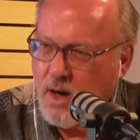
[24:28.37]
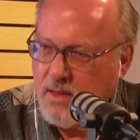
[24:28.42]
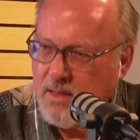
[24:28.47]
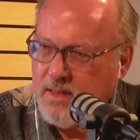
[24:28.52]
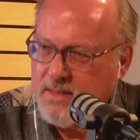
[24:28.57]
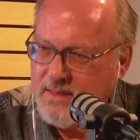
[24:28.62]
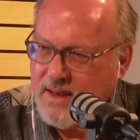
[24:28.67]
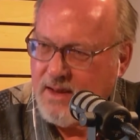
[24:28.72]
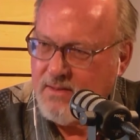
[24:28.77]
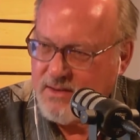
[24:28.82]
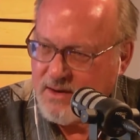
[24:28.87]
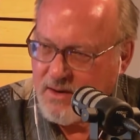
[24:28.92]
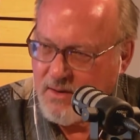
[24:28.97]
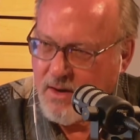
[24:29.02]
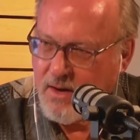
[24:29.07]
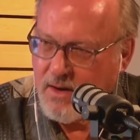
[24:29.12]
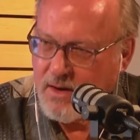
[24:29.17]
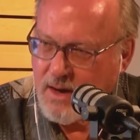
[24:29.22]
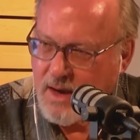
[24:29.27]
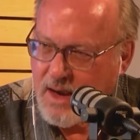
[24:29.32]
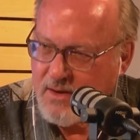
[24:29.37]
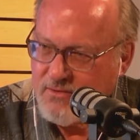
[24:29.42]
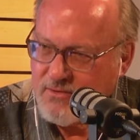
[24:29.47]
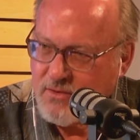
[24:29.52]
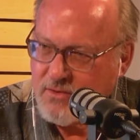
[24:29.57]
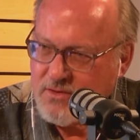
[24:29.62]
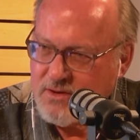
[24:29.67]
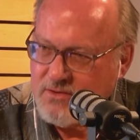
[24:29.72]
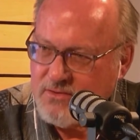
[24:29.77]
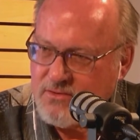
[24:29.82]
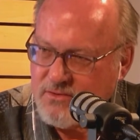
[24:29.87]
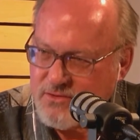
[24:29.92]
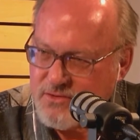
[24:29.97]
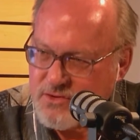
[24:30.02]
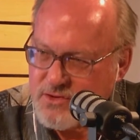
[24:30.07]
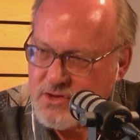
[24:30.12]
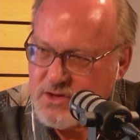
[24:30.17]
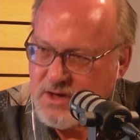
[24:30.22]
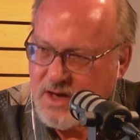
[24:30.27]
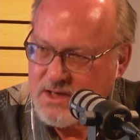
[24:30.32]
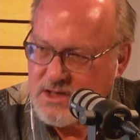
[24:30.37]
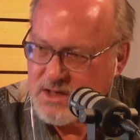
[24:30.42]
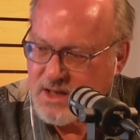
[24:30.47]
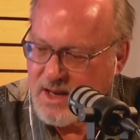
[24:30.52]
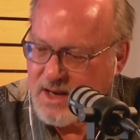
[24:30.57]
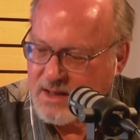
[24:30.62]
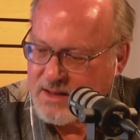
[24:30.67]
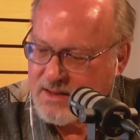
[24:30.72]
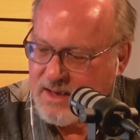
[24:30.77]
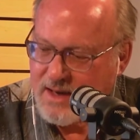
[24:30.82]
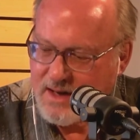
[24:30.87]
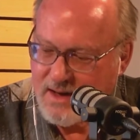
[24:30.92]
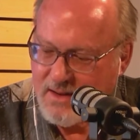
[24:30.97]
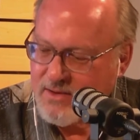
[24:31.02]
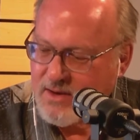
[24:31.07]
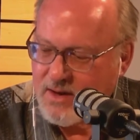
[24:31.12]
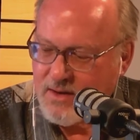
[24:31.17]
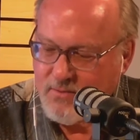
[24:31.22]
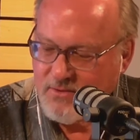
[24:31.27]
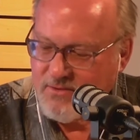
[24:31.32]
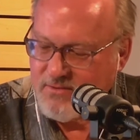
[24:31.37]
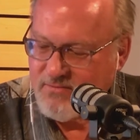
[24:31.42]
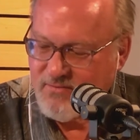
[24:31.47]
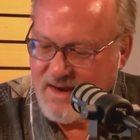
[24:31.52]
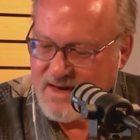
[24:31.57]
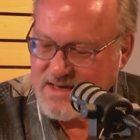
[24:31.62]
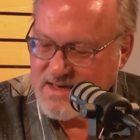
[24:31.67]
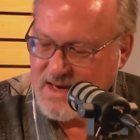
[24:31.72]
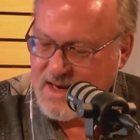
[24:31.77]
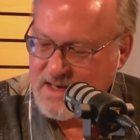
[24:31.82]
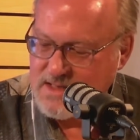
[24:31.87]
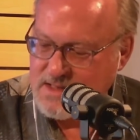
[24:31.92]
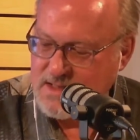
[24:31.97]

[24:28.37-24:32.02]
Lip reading: That there are high school teachers just like that. I thought it was fantastic.